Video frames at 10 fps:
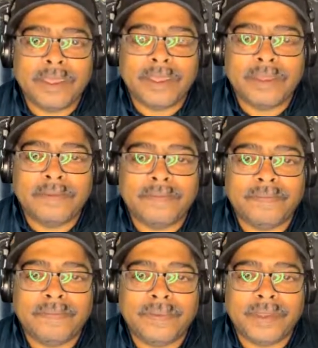
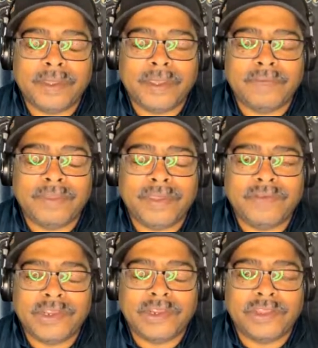I
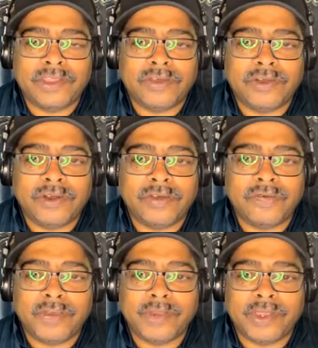believe it's the 3rd,
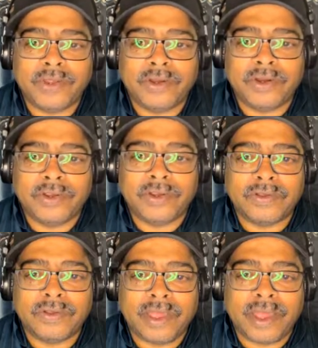November 3rd.
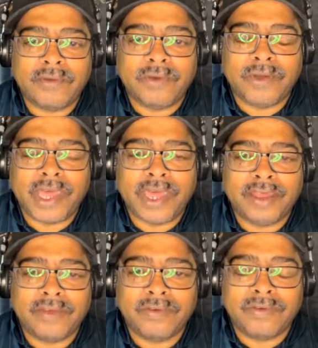So I will
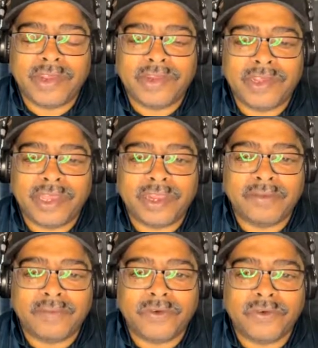have
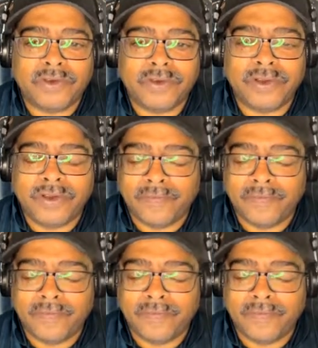Graciela Moore